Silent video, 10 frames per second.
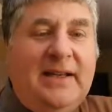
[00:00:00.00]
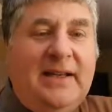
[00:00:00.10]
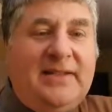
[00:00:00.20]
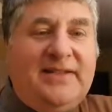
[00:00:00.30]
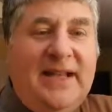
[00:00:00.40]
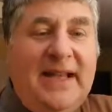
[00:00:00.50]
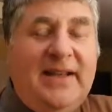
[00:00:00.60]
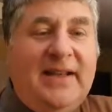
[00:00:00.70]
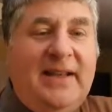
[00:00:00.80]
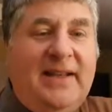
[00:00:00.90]
are
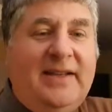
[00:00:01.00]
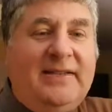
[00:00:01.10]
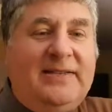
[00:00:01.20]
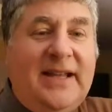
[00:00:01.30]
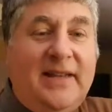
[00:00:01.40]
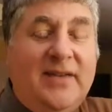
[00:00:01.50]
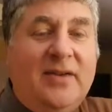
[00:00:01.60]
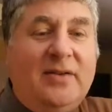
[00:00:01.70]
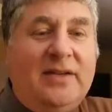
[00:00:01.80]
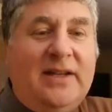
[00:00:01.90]
seeing the death
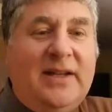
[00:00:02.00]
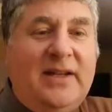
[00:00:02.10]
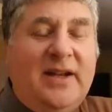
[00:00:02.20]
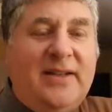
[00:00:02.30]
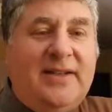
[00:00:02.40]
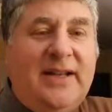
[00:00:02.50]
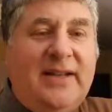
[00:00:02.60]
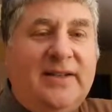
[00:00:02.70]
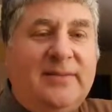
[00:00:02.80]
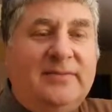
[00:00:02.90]
toll in the United
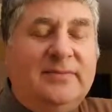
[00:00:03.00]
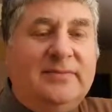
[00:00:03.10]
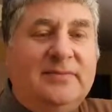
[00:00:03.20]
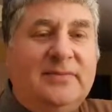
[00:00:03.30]
Kingdom,